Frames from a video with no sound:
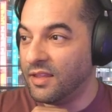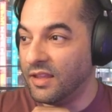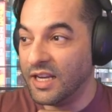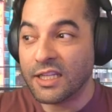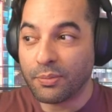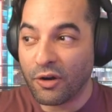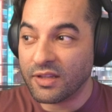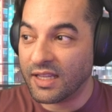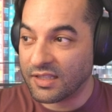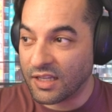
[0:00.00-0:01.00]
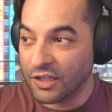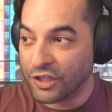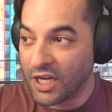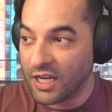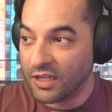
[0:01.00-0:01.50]
The next part that's going to
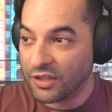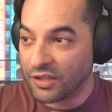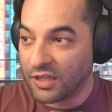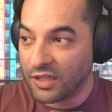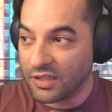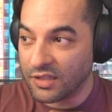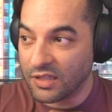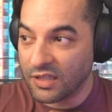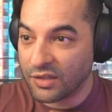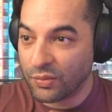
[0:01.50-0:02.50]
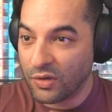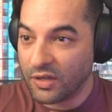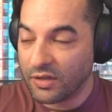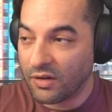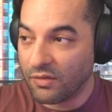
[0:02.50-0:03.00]
change is this
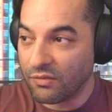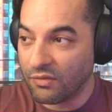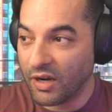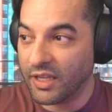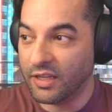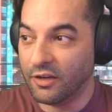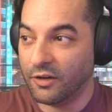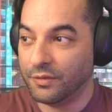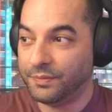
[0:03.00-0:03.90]
one right here.